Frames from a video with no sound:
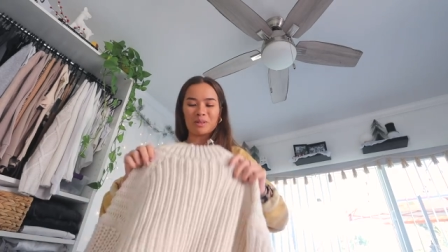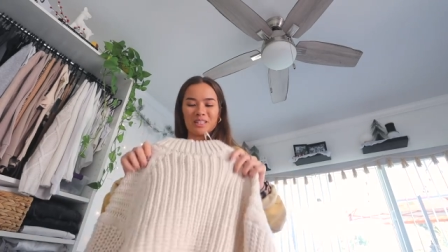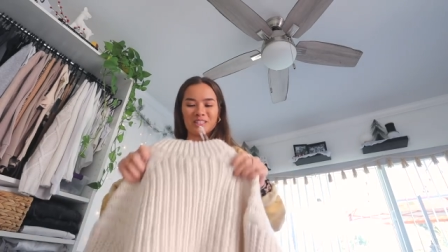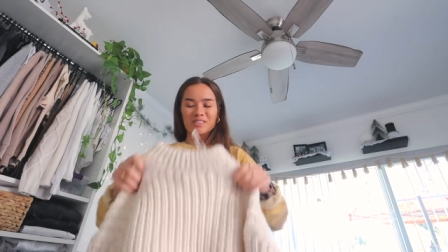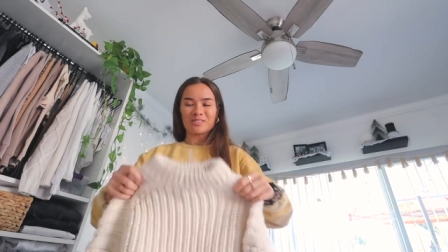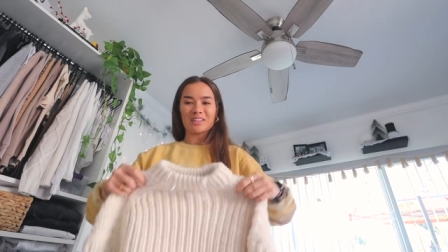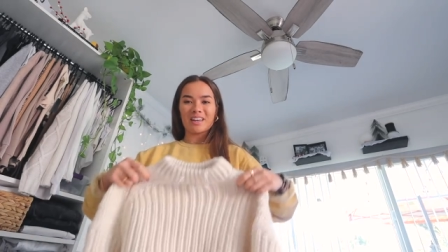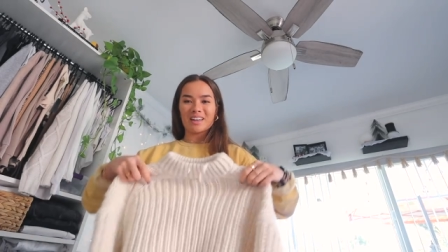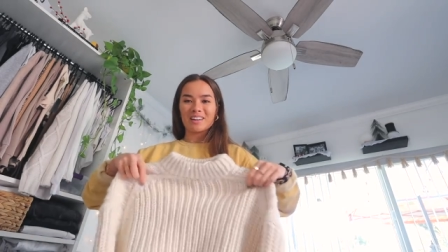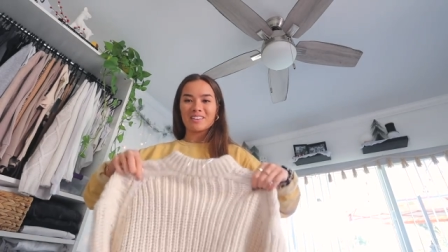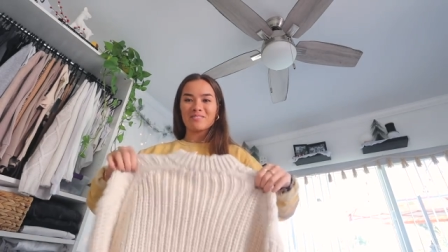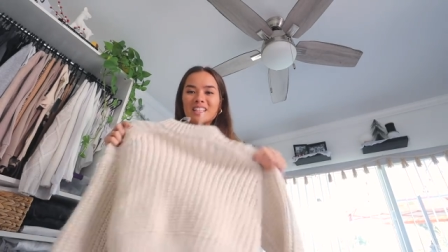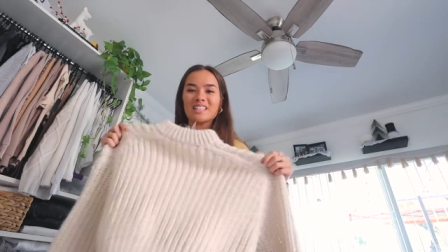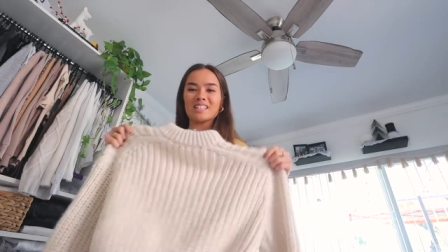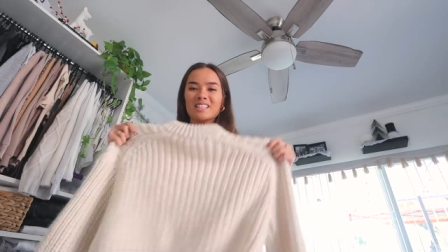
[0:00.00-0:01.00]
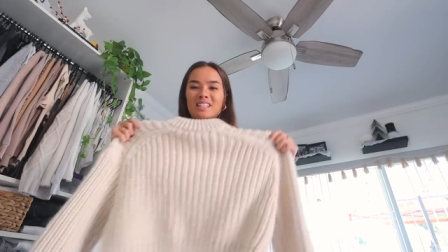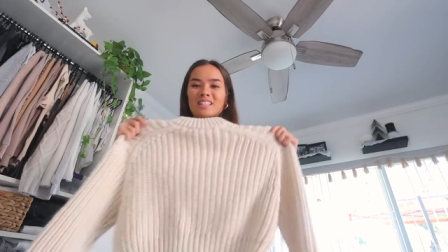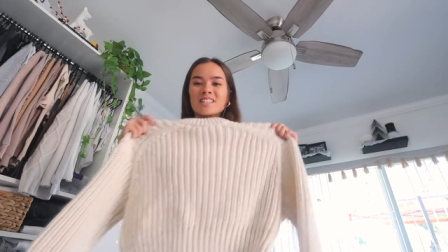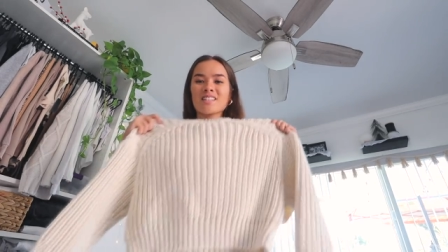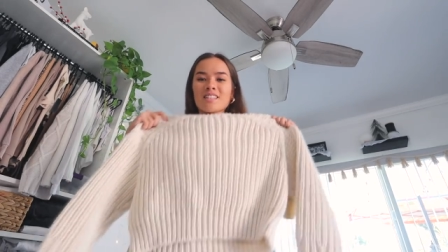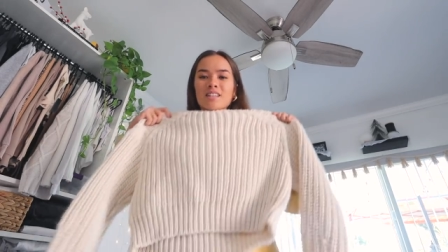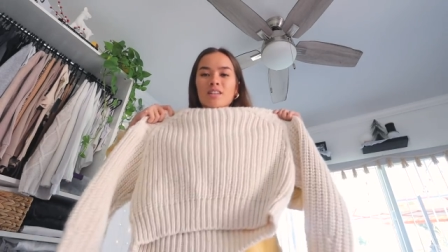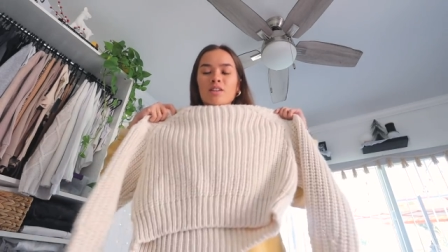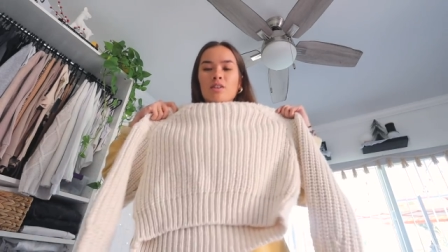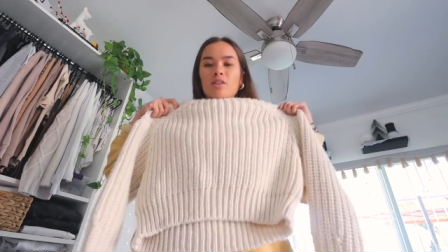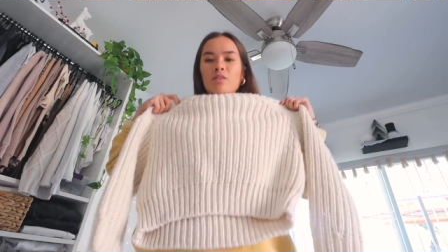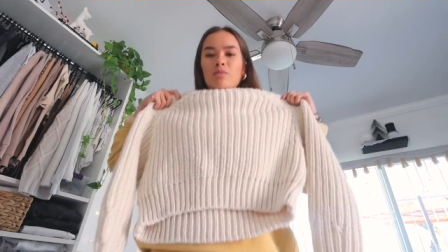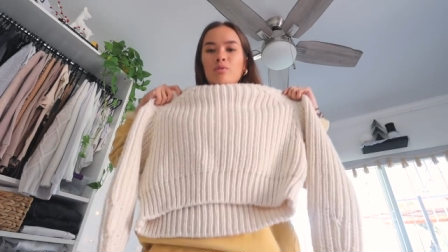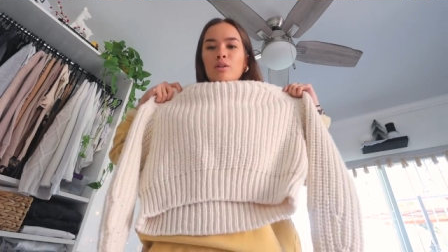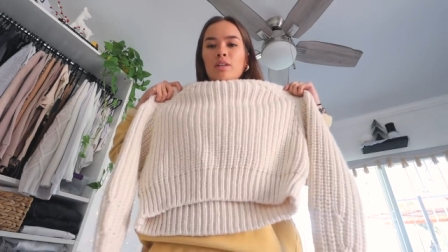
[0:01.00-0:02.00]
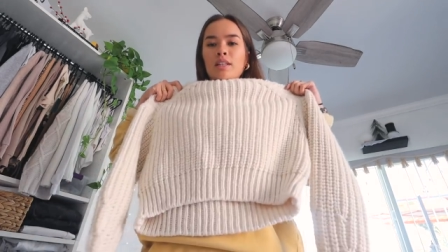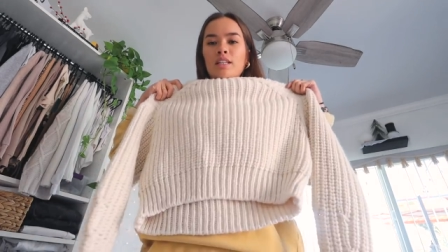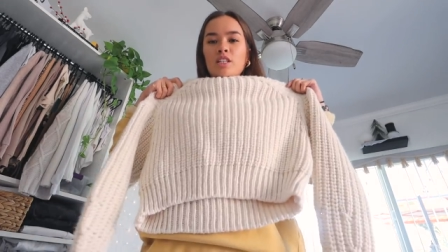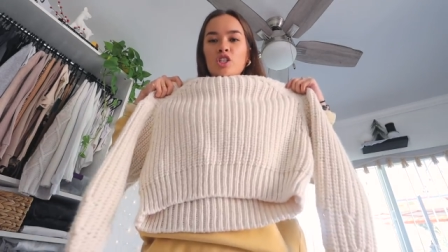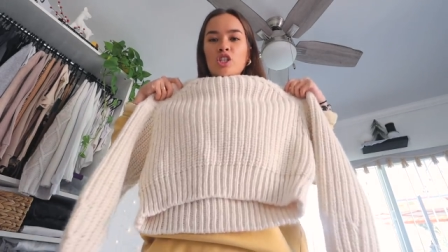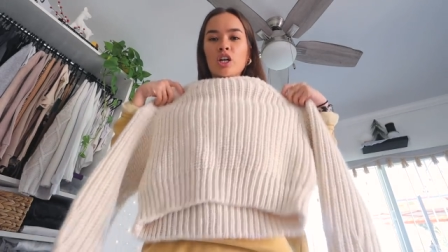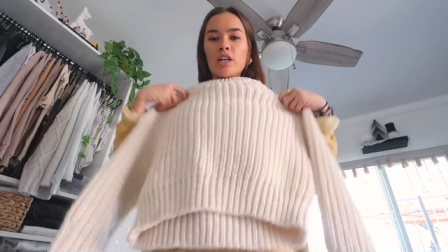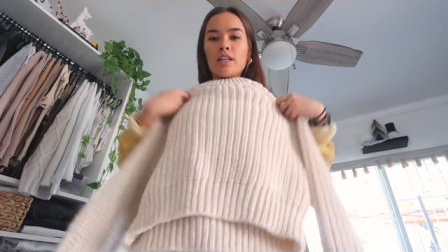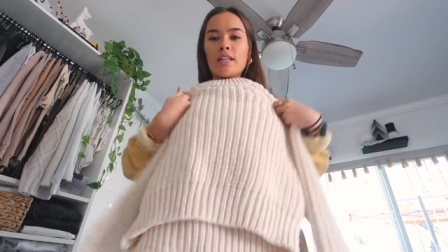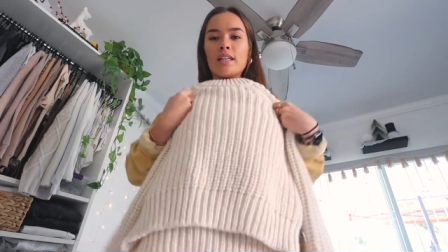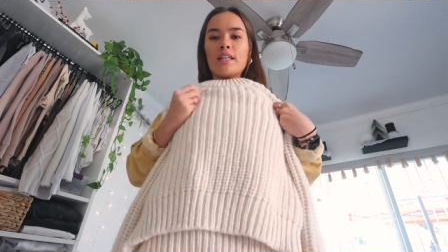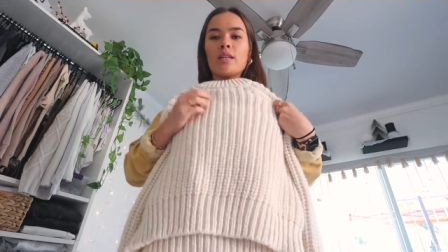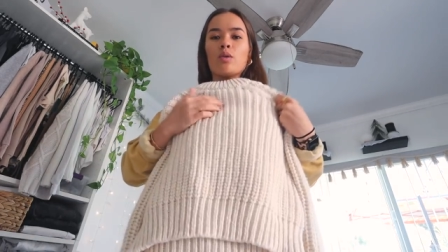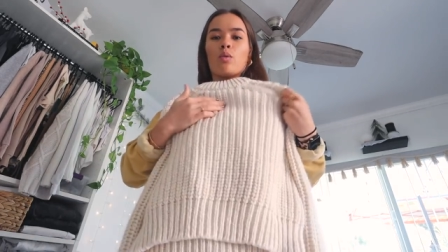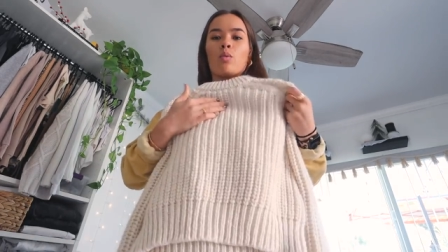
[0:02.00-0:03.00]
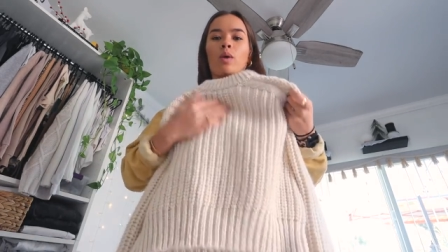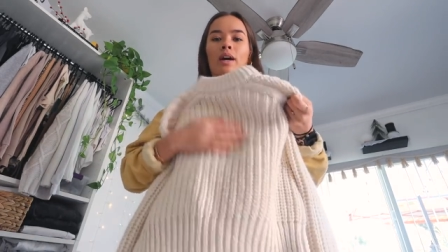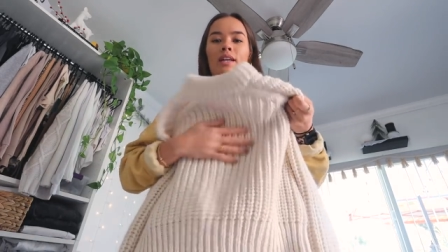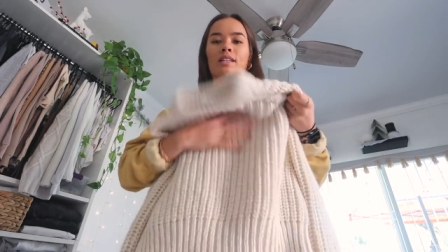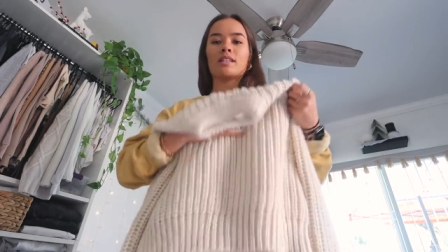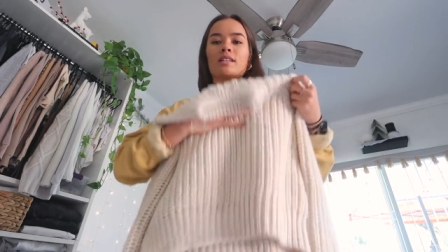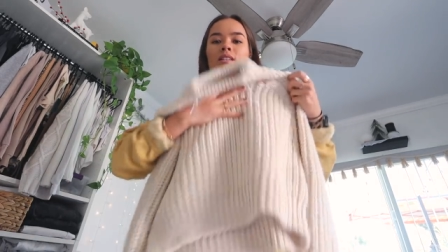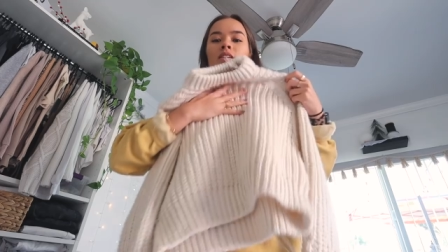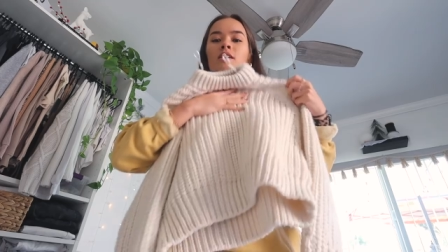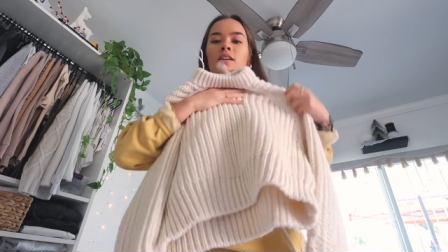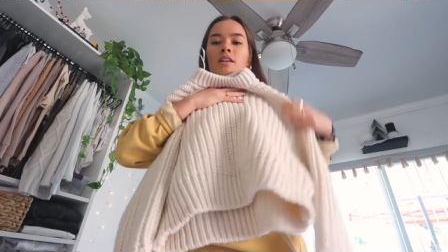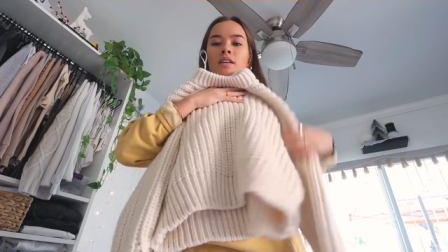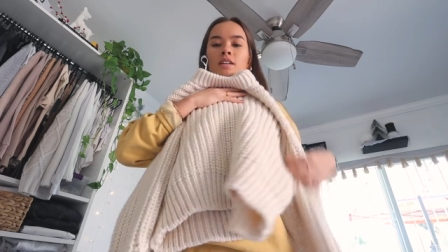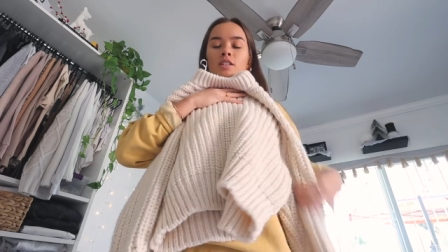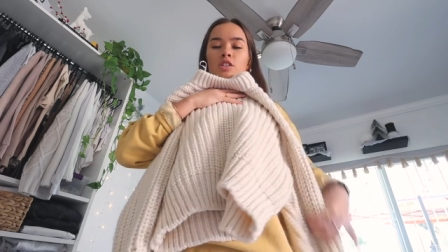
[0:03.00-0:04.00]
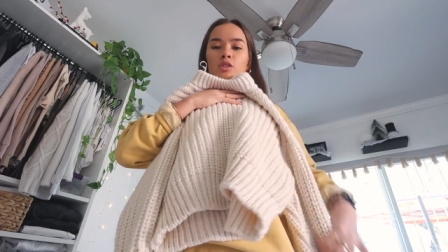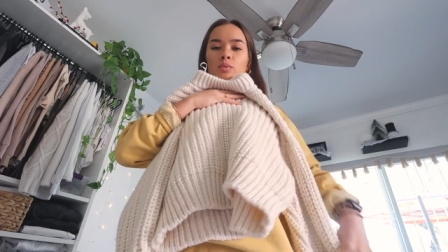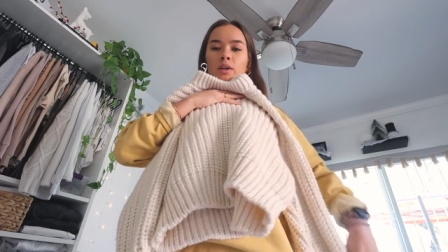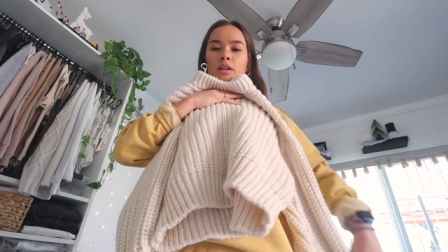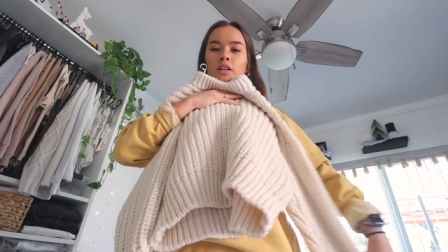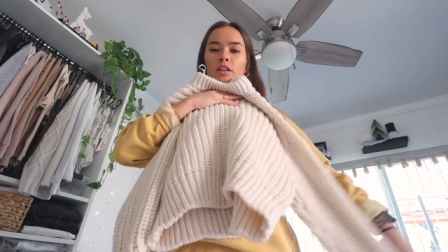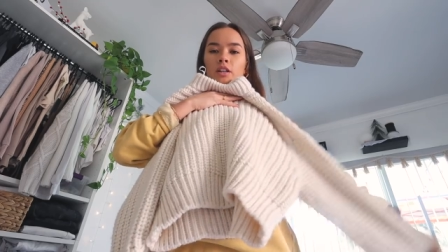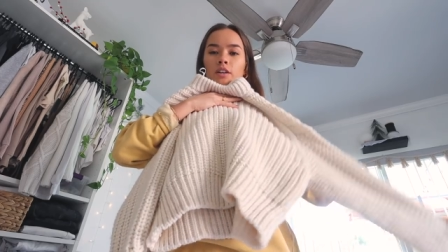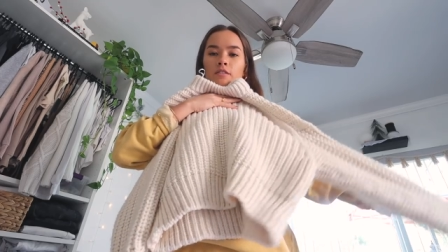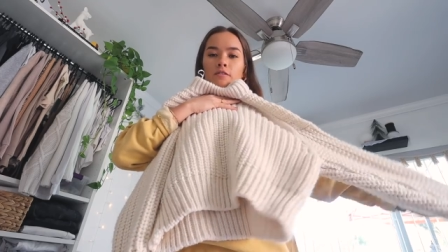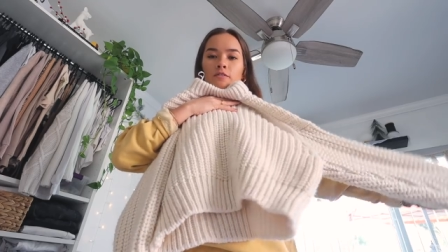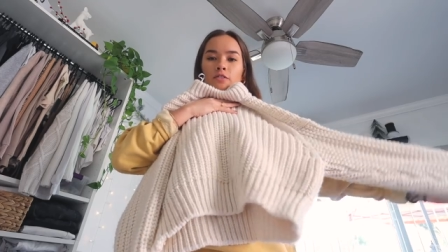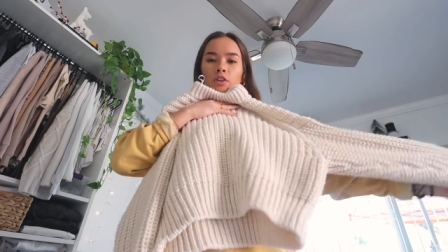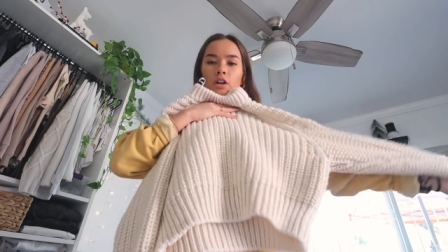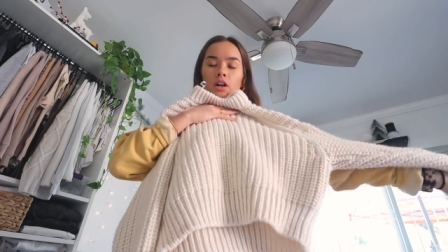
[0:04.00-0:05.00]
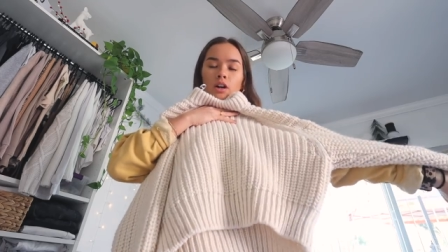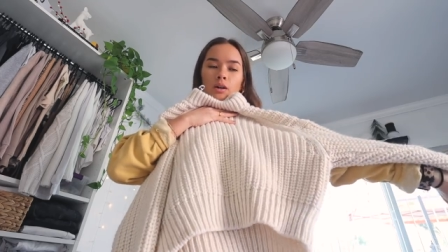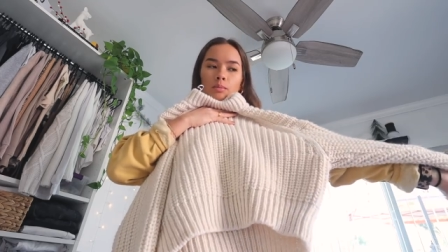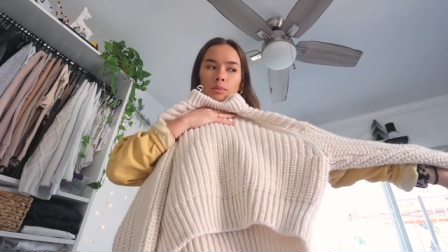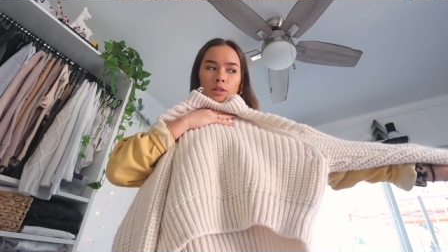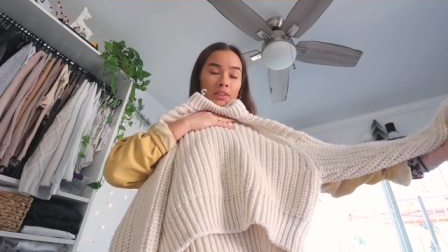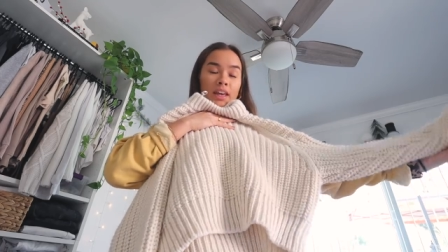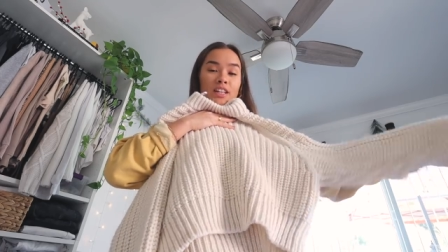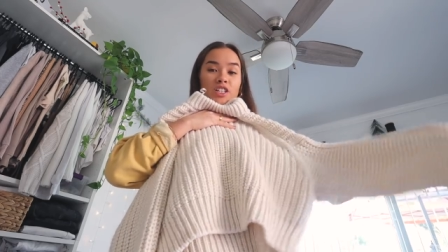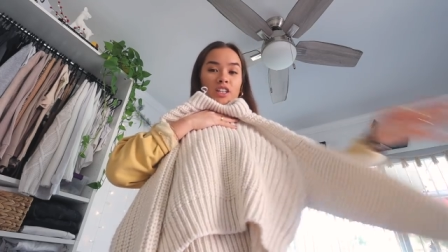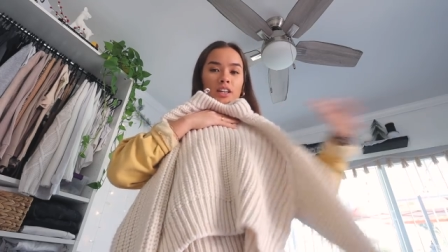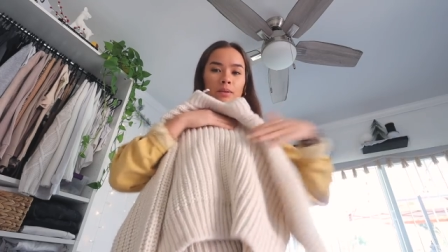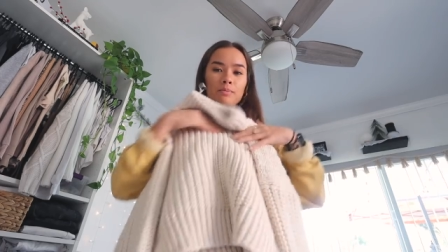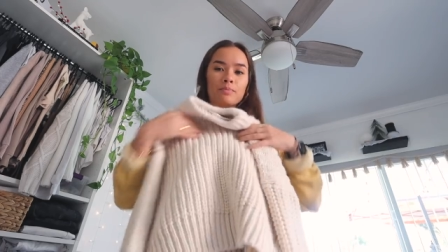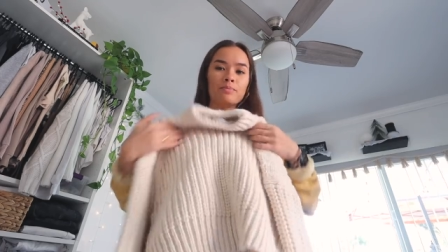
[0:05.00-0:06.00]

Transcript: but it's okay. It's this really chunky white sweater from H&M.